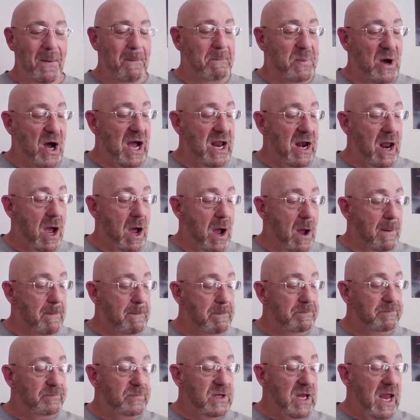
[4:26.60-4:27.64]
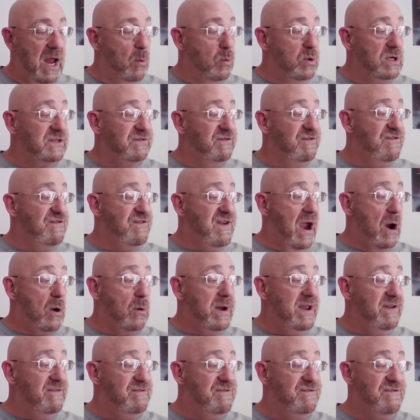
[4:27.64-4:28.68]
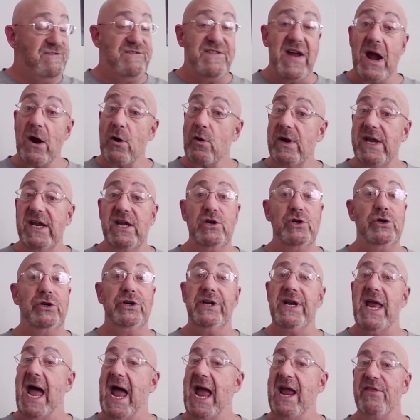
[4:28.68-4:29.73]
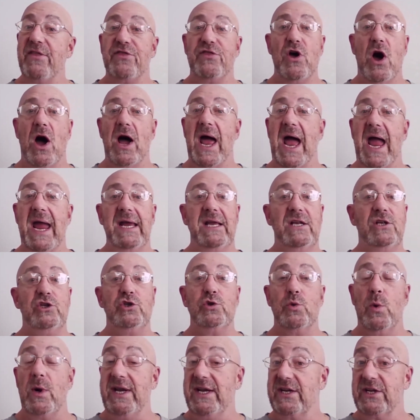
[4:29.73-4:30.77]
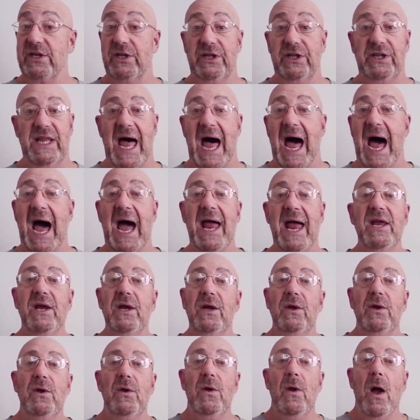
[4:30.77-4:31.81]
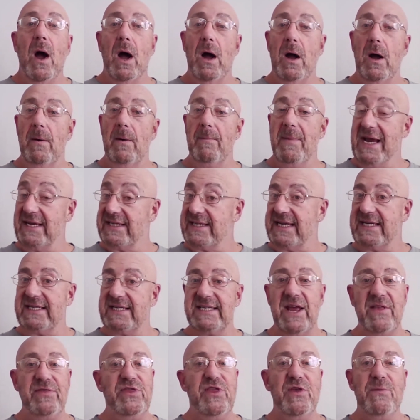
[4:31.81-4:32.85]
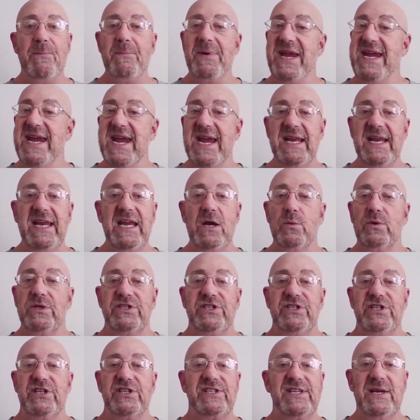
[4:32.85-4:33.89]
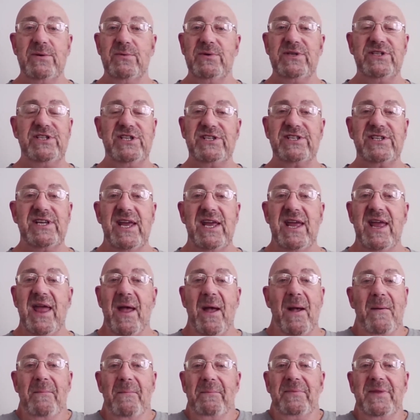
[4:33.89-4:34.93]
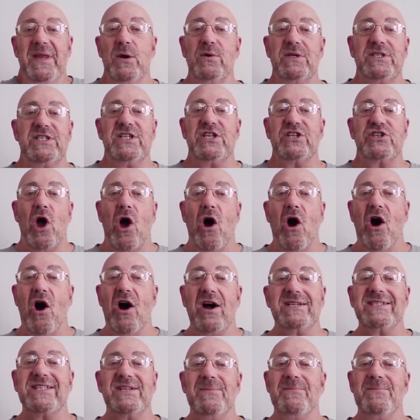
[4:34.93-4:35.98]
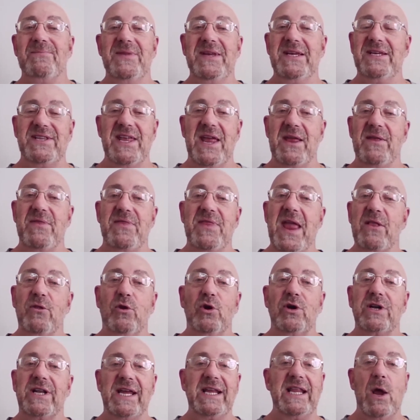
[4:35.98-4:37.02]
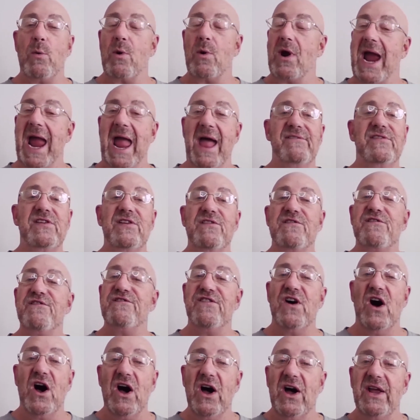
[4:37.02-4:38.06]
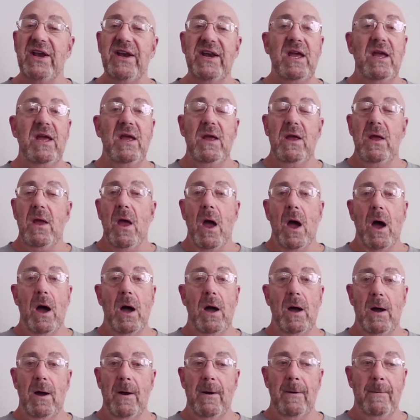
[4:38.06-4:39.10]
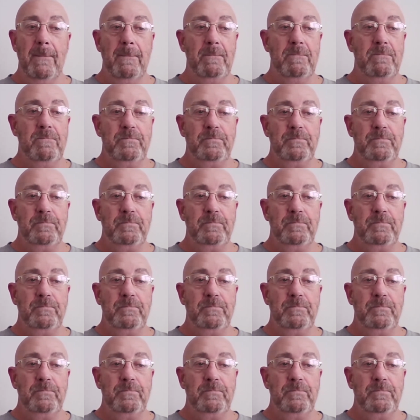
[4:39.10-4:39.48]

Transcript: but um, it was very, very good. I thought I enjoyed it a lot. Um, as I said, the beginning was just, it was just, it was just awesome. They, they, they looked like they were having fun. Um,